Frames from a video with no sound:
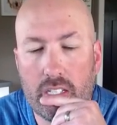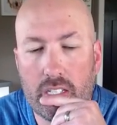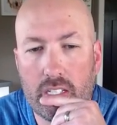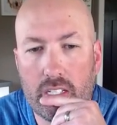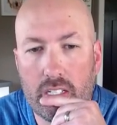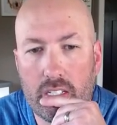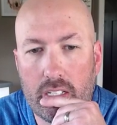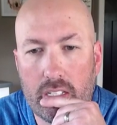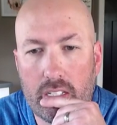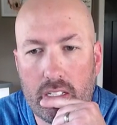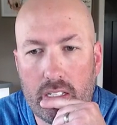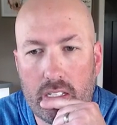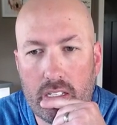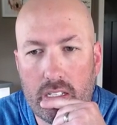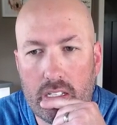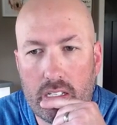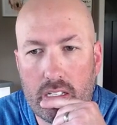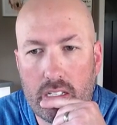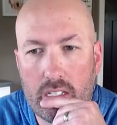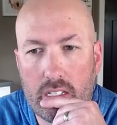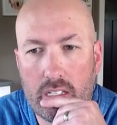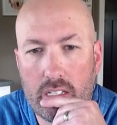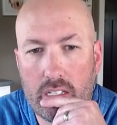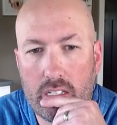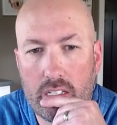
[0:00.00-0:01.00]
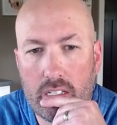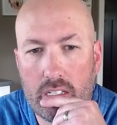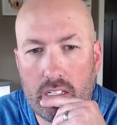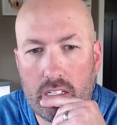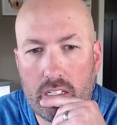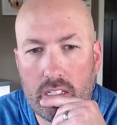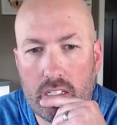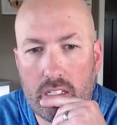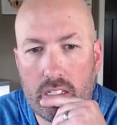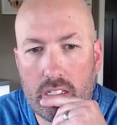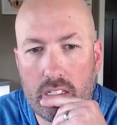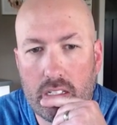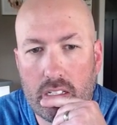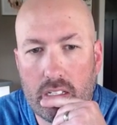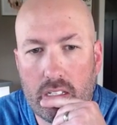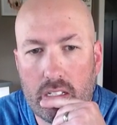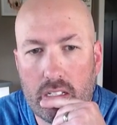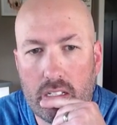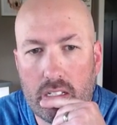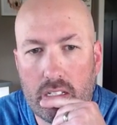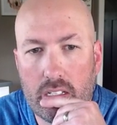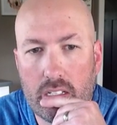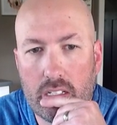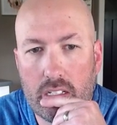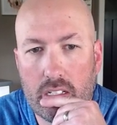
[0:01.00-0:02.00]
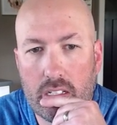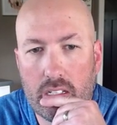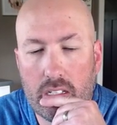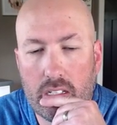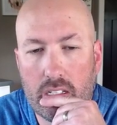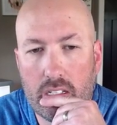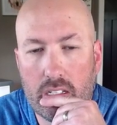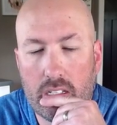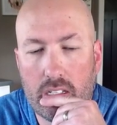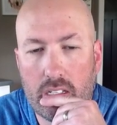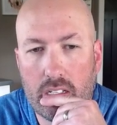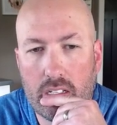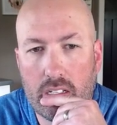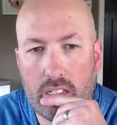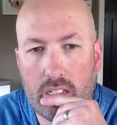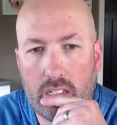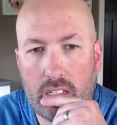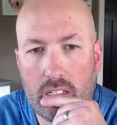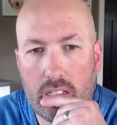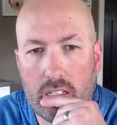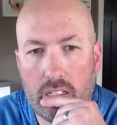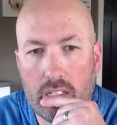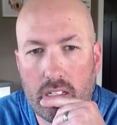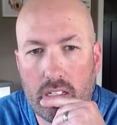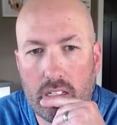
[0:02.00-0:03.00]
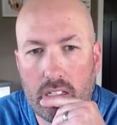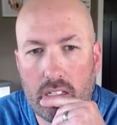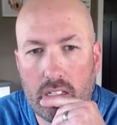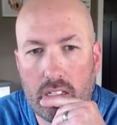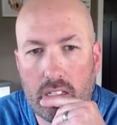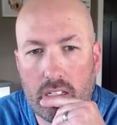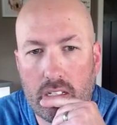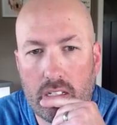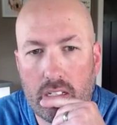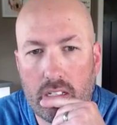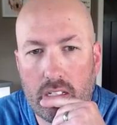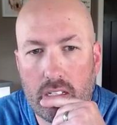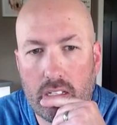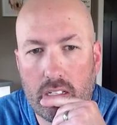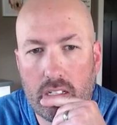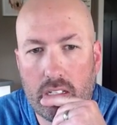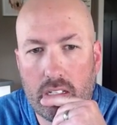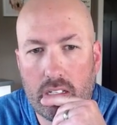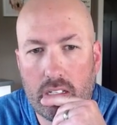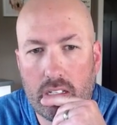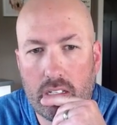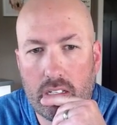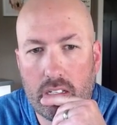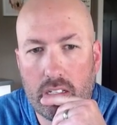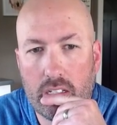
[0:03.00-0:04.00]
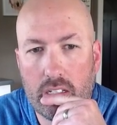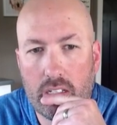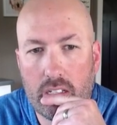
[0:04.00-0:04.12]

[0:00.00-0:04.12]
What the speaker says: Nobody speaks.